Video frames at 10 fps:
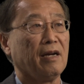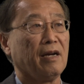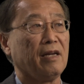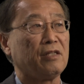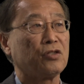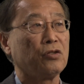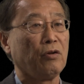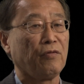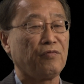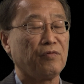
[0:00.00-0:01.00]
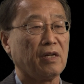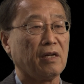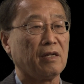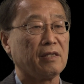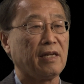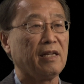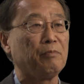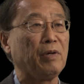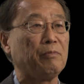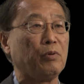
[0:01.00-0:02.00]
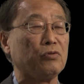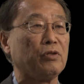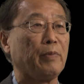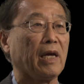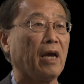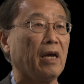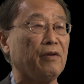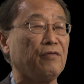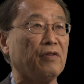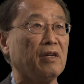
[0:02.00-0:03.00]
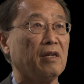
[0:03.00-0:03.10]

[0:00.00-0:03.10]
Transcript: It's sort of getting people to behave